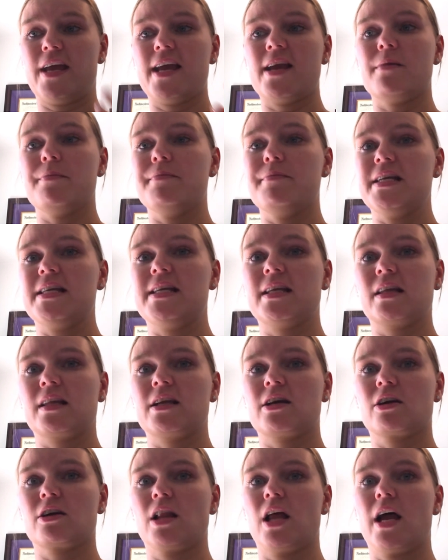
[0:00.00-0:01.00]
immediately
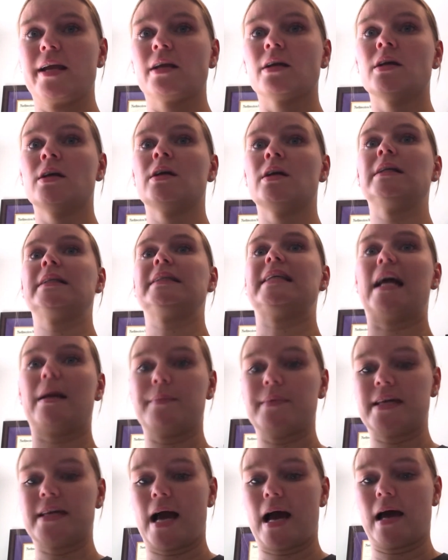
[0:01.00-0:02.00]
are like, get
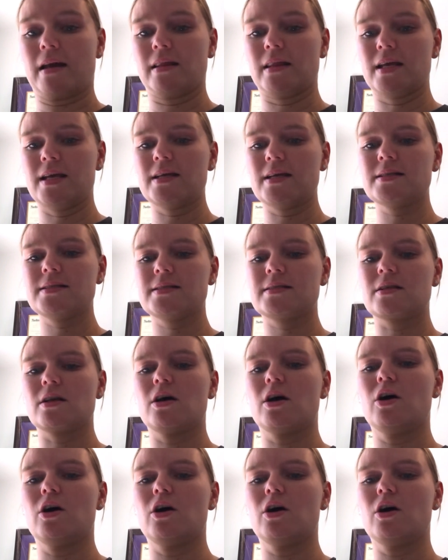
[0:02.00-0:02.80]
me out of this,